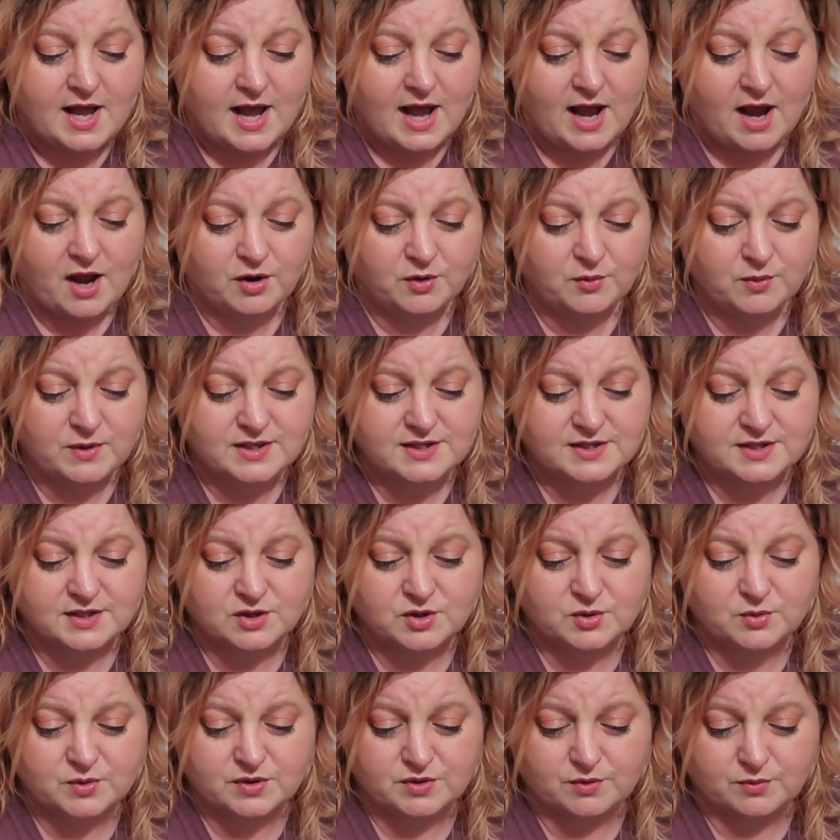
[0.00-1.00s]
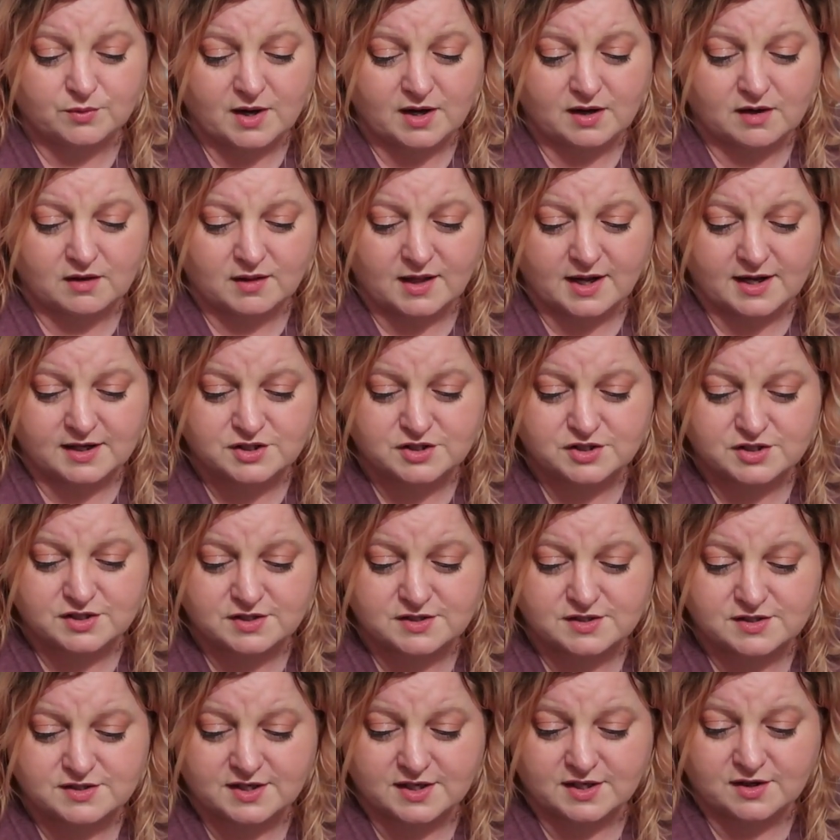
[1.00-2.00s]
How do we deal with the
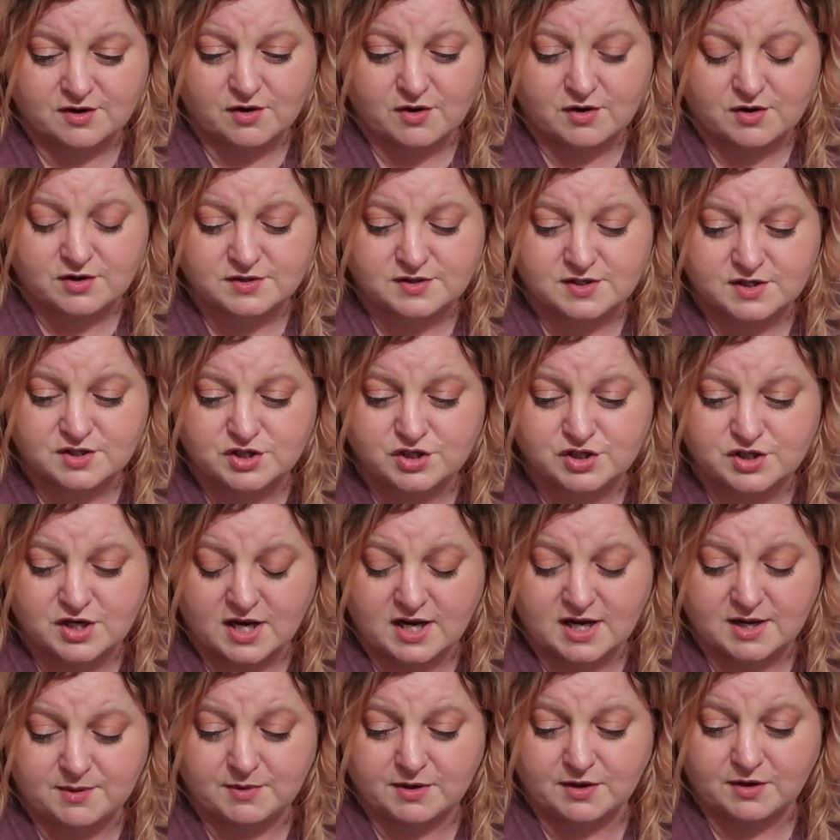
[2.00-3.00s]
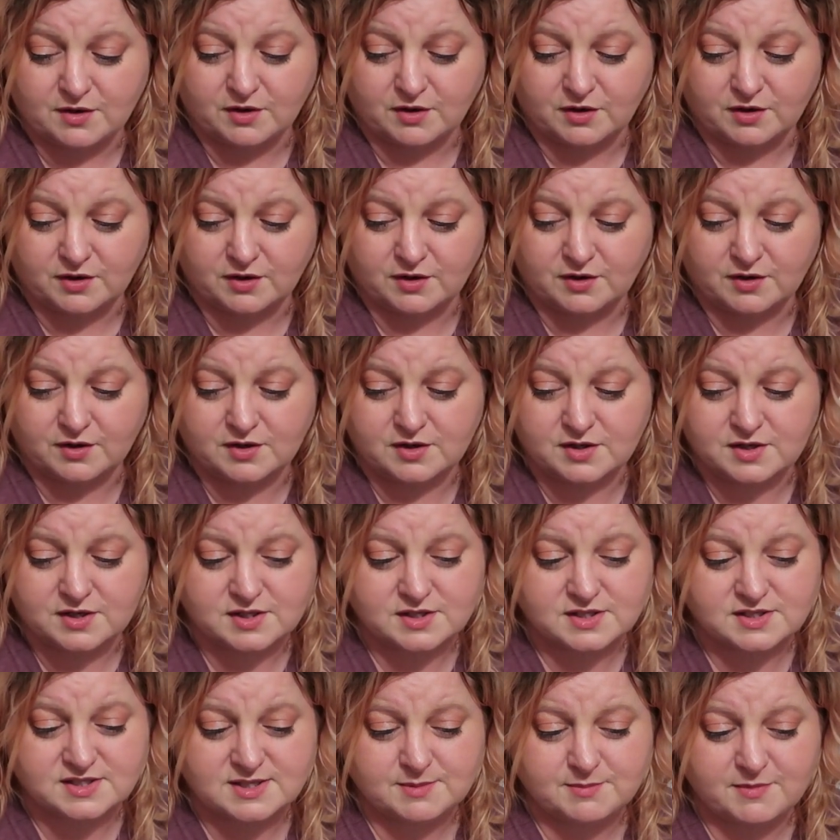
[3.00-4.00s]
recollections that cause us shame and hurt?
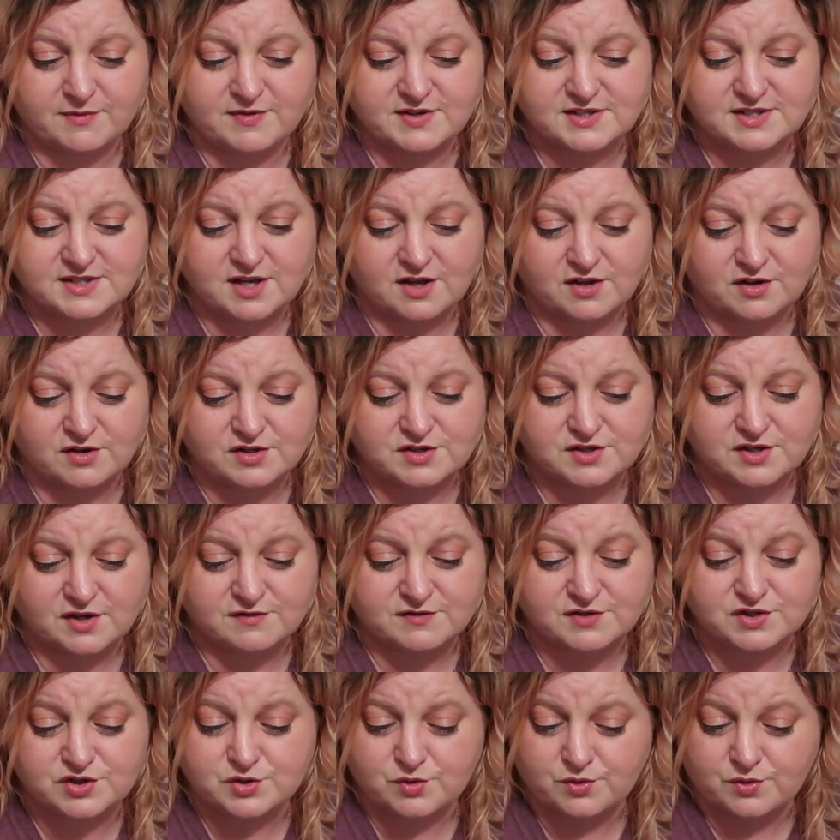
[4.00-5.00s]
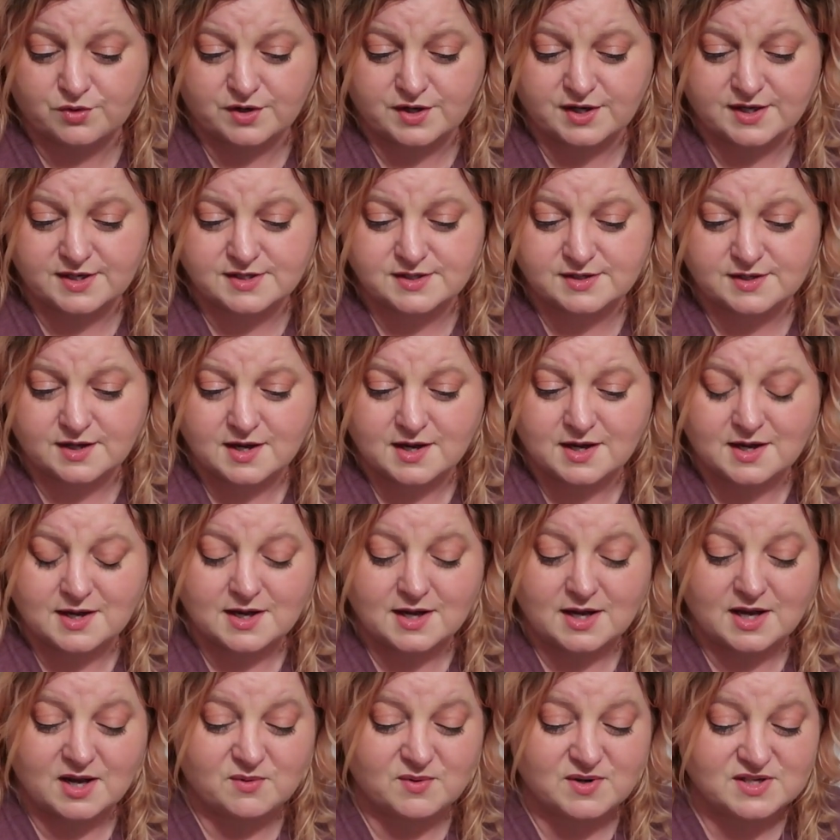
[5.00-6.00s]
Some of us tell ourselves stories.
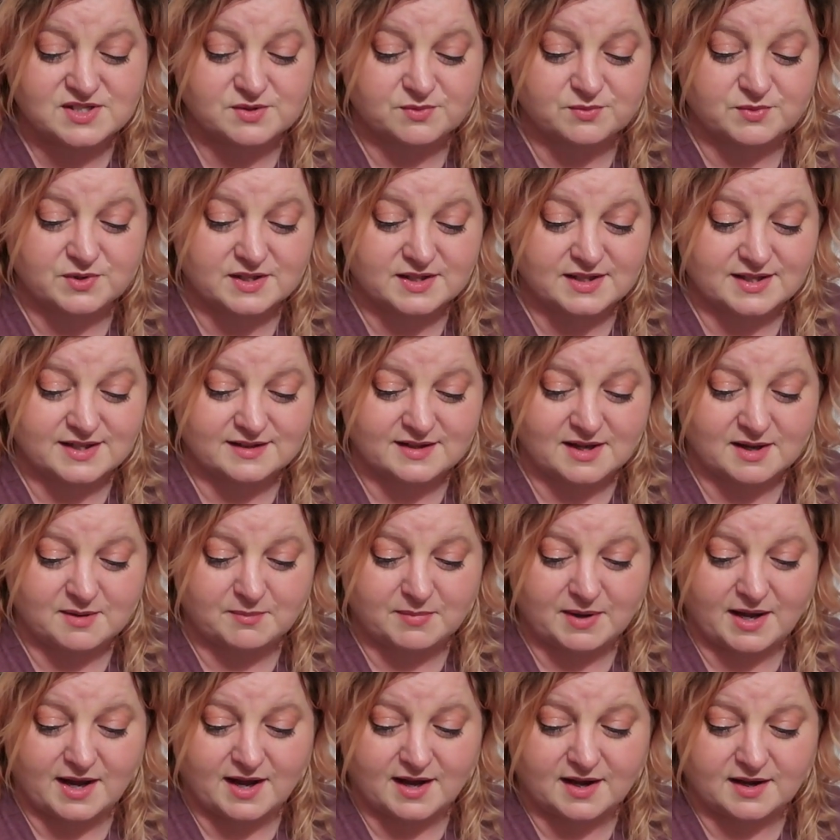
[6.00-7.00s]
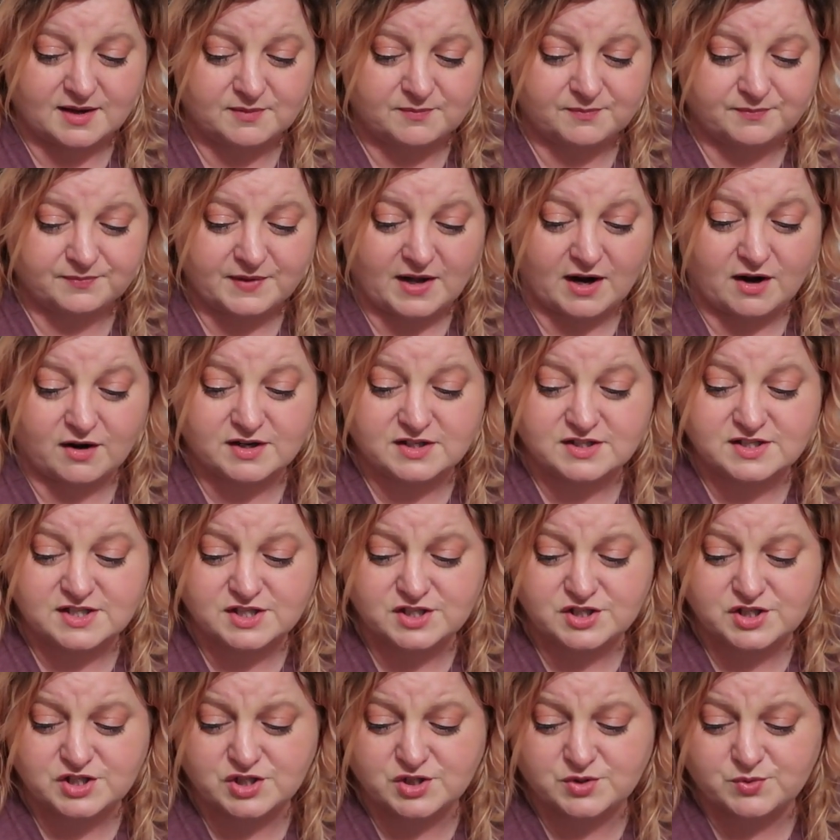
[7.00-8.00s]
It wasn't really that bad. Our
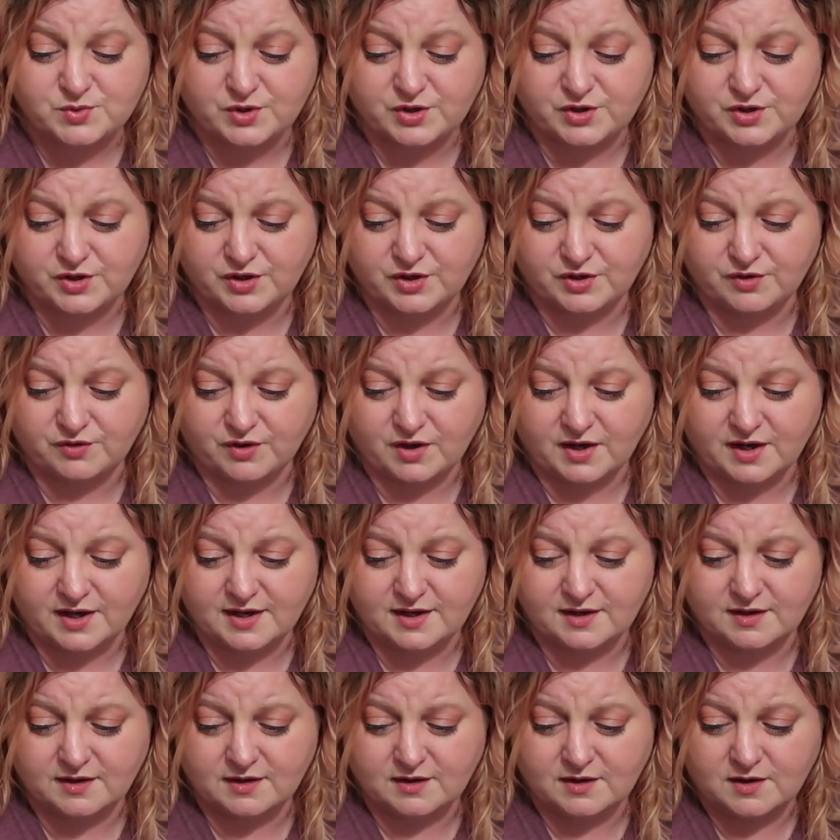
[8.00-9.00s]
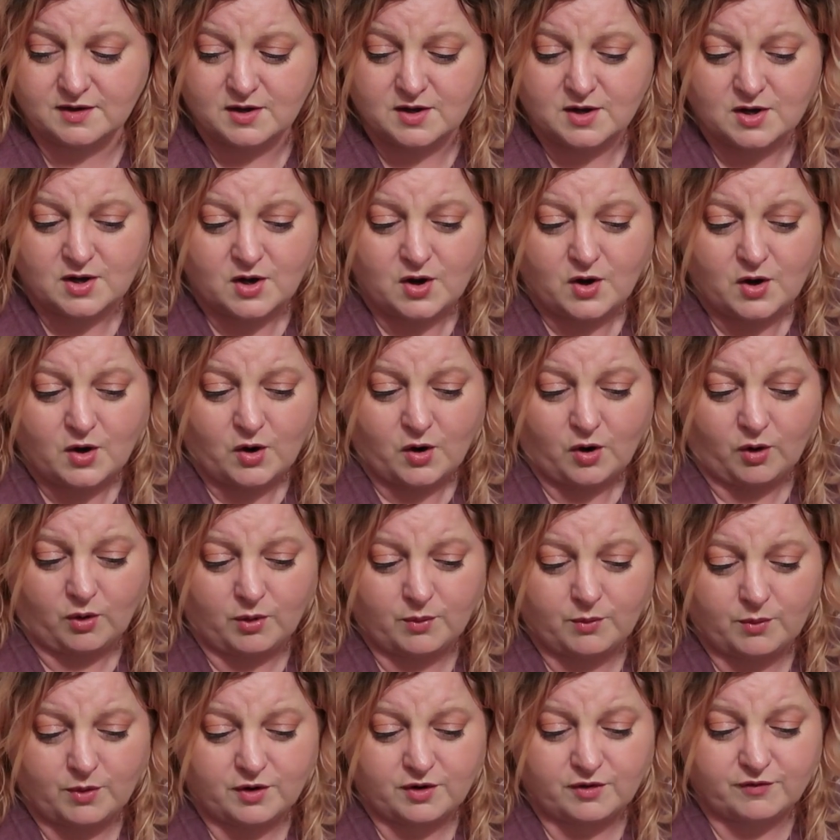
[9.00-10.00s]
intentions were good, right? Or
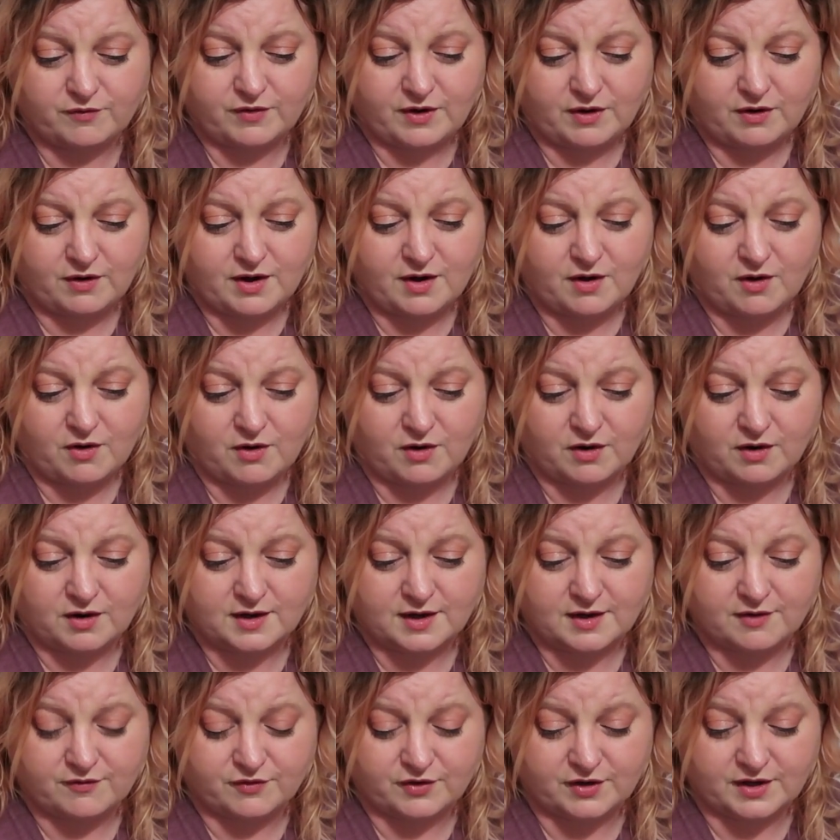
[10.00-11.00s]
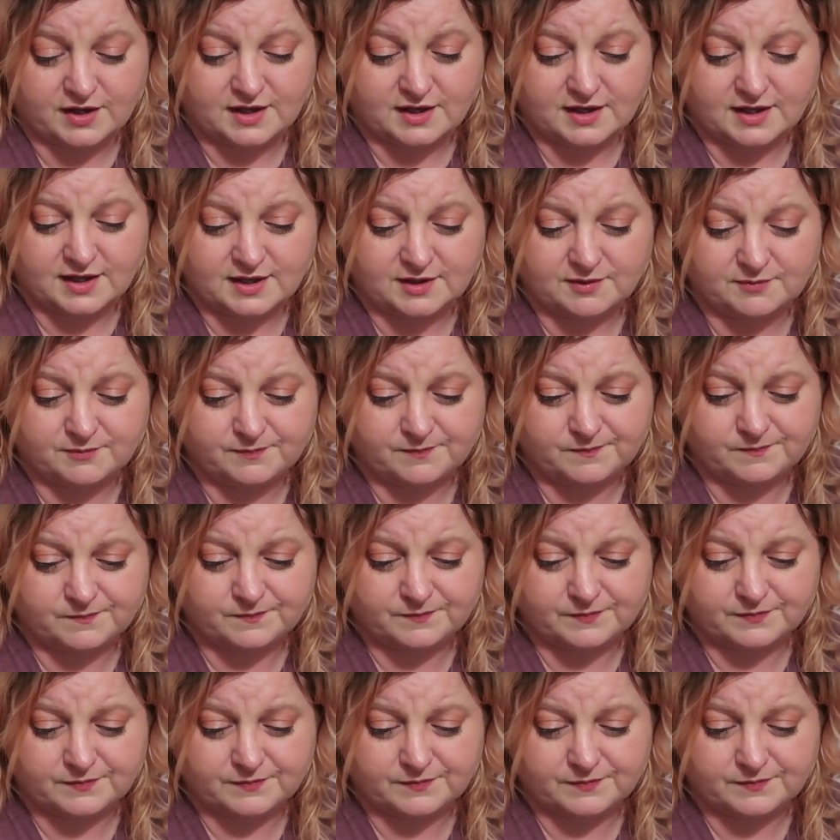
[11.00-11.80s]
we work very hard at forgetting.